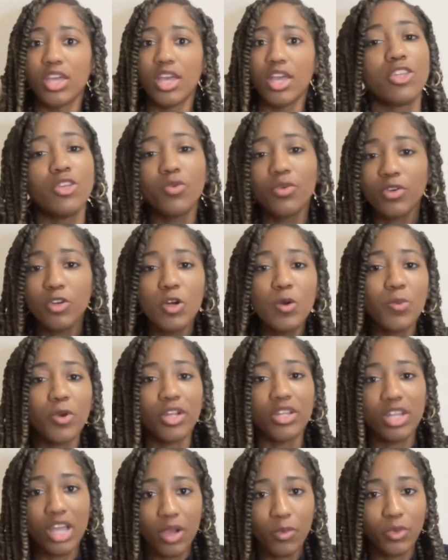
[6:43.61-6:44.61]
You and Coop
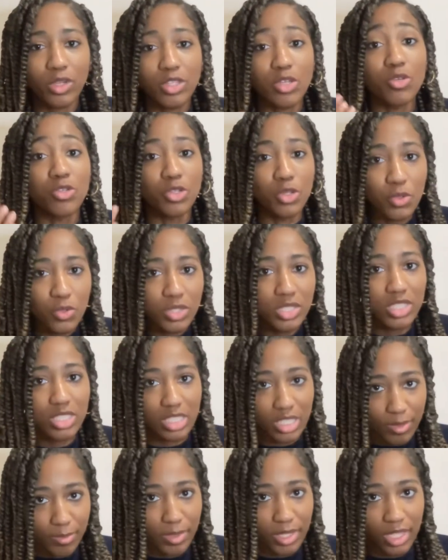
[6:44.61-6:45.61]
are not where you used
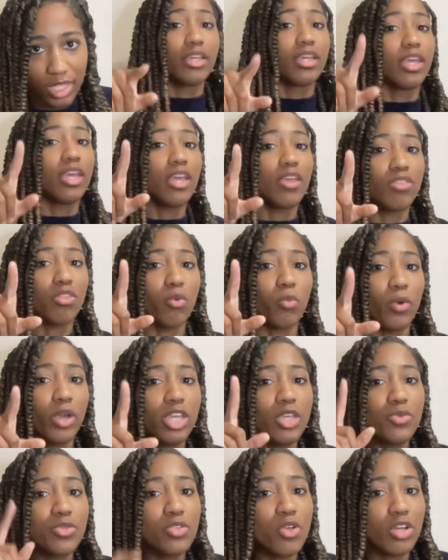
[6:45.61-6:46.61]
to be, and the way
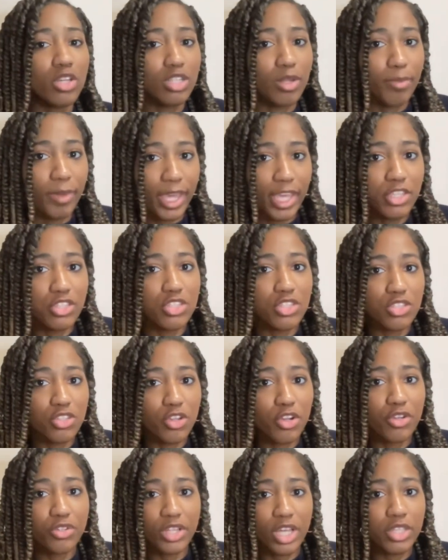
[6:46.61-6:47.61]
you was talking to Patience,
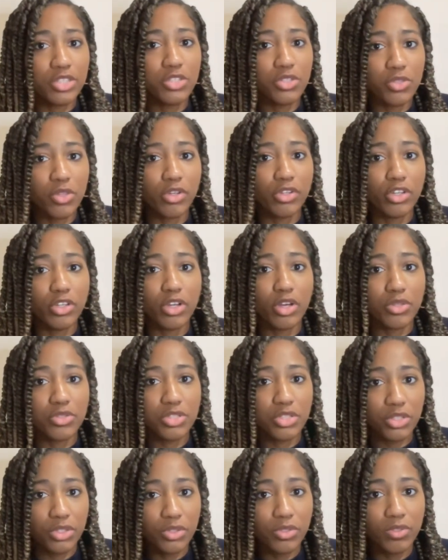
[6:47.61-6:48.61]
girl, not too long ago
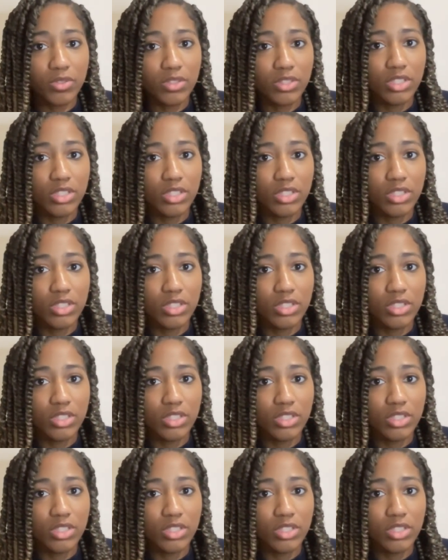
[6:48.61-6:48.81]
too,